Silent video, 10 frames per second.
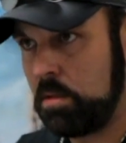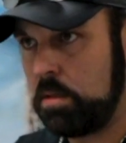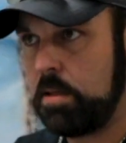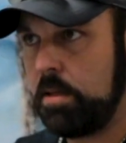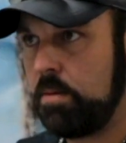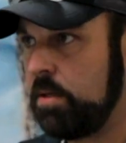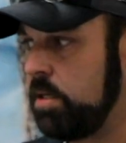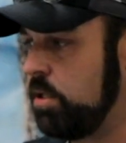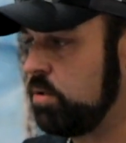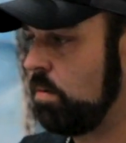A little bit
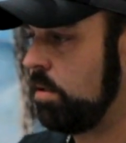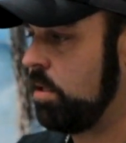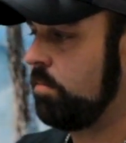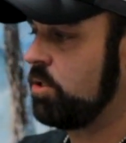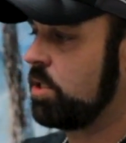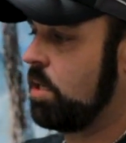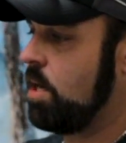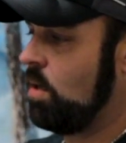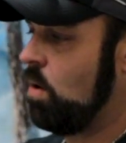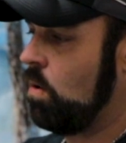of each one, and I'm just going to
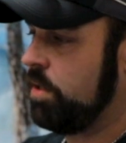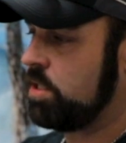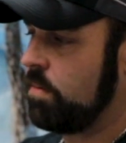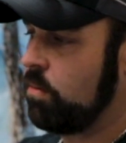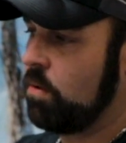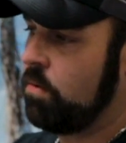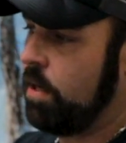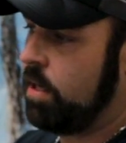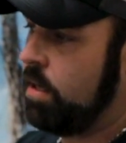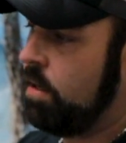kind of hold this up real
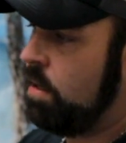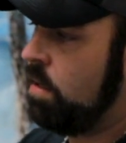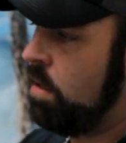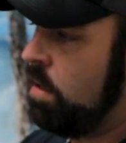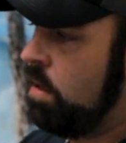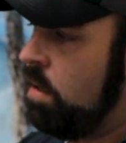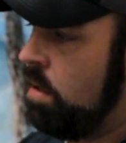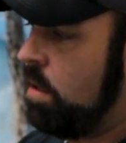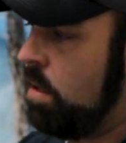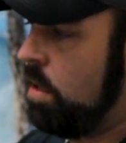quick.
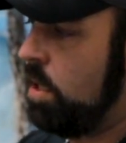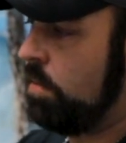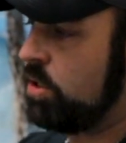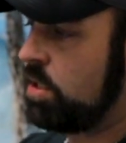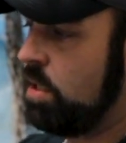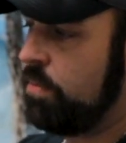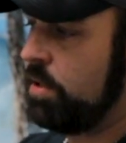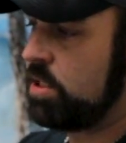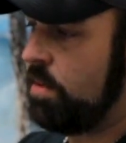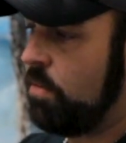And I'm just going to
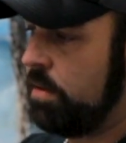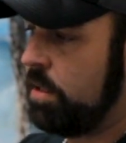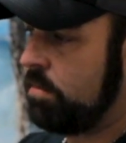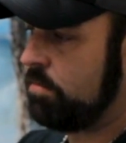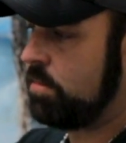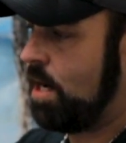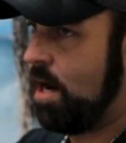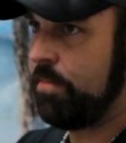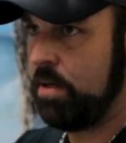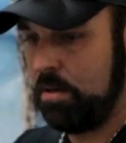put some on the
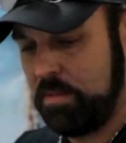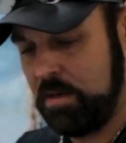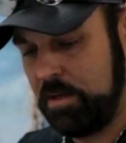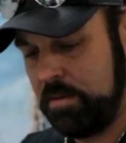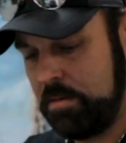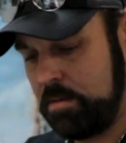top here, maybe.